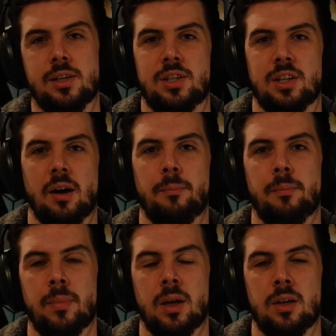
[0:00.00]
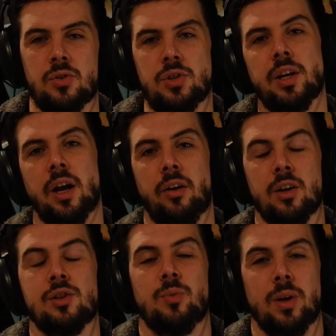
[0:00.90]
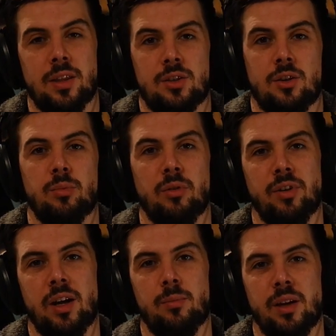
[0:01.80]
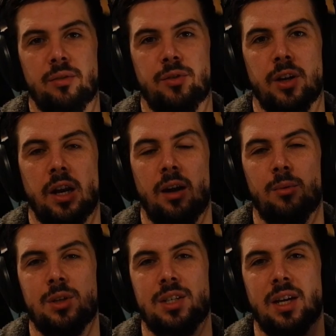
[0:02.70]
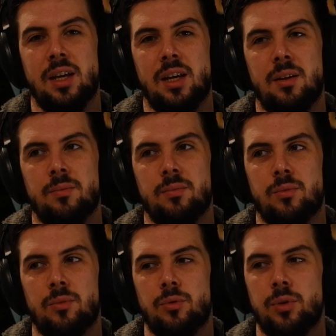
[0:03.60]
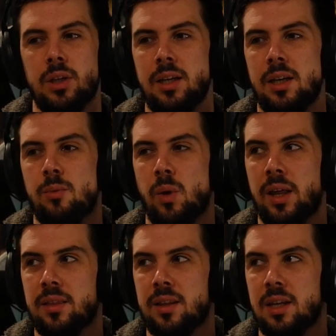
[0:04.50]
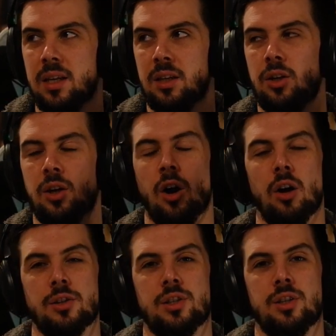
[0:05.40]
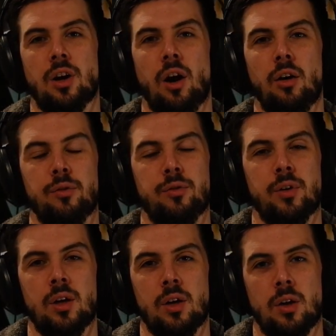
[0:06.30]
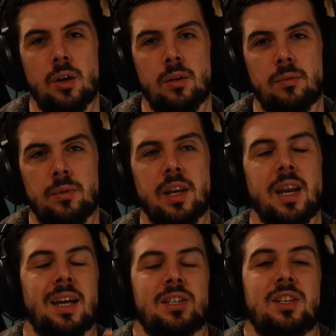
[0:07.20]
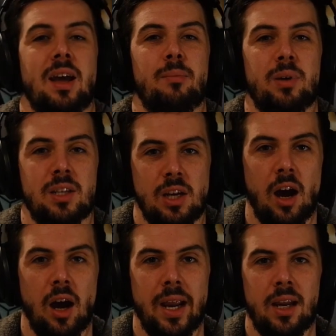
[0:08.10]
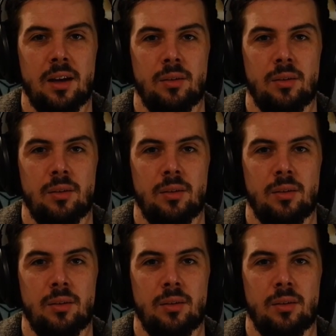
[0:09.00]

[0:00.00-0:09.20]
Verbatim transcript: some scenarios where this could provide a benefit. I would say, really, when the cost of the next step is high,